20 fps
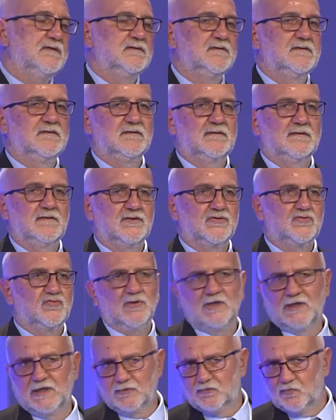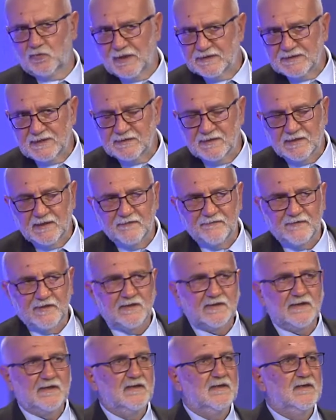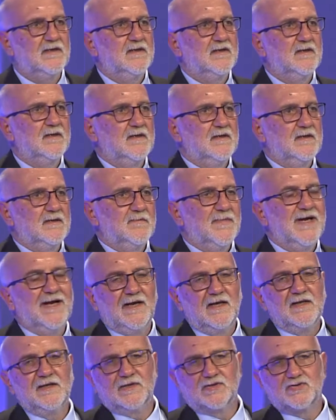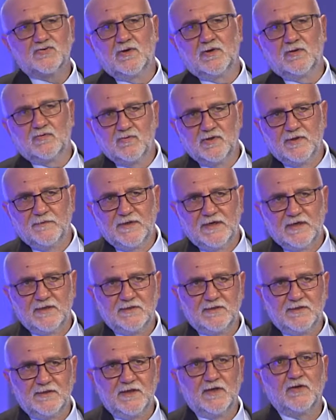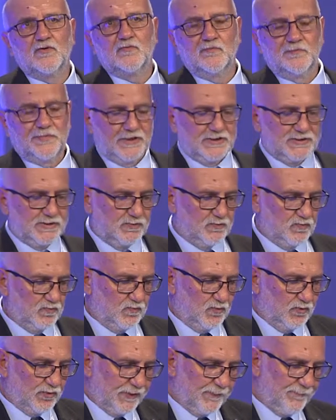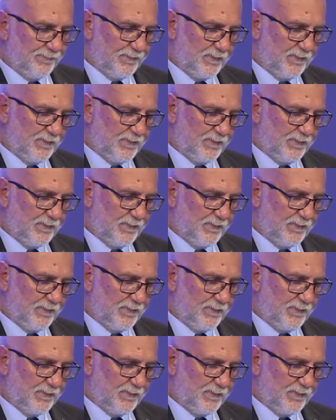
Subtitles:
you have a positive effect on the